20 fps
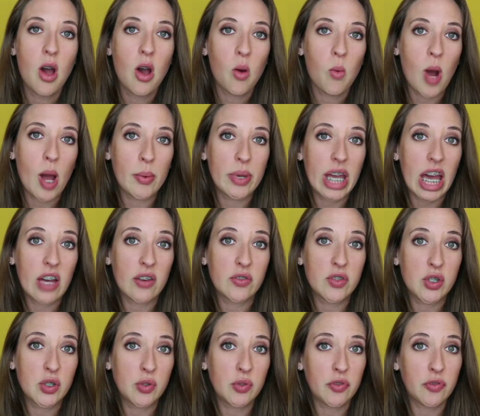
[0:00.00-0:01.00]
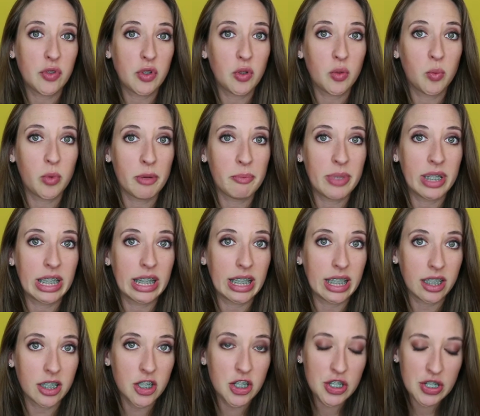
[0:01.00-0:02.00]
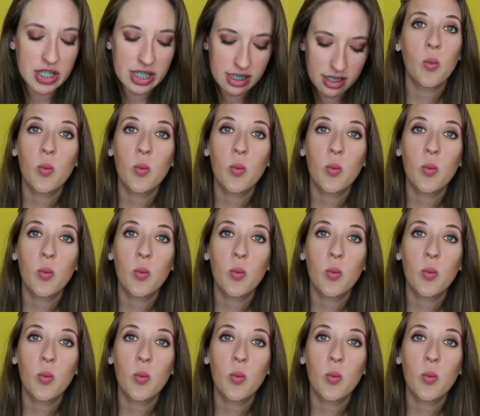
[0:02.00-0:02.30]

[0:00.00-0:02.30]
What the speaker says: Why We Have Too Few Women Leaders.